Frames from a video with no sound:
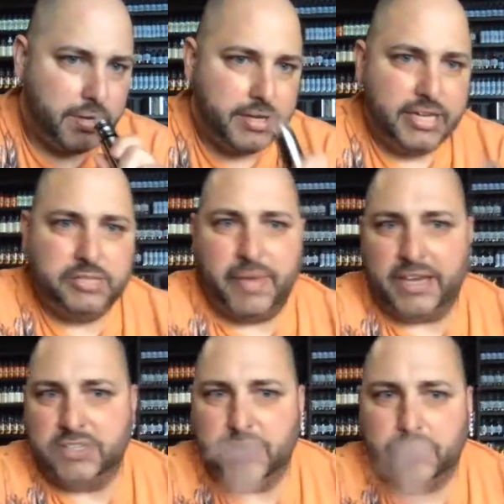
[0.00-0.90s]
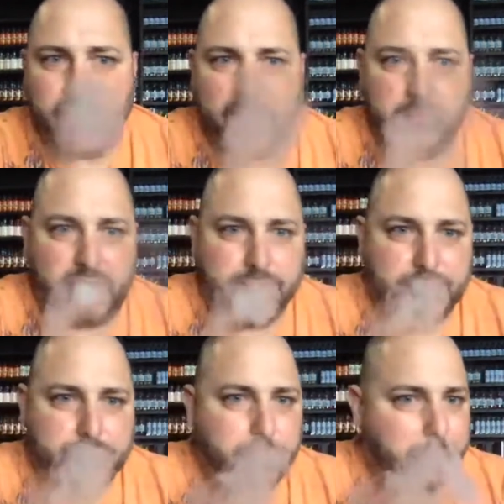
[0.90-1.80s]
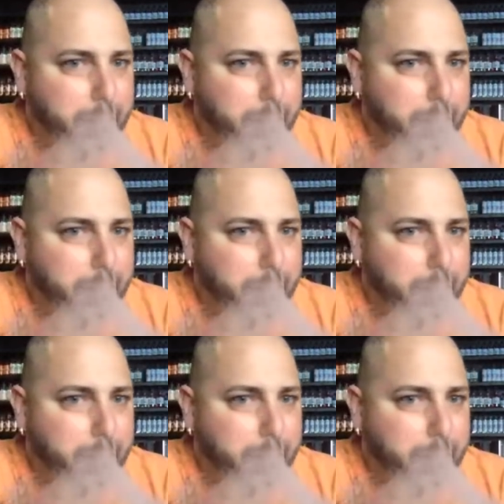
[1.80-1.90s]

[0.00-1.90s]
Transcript: He's making jokes. I can make them too.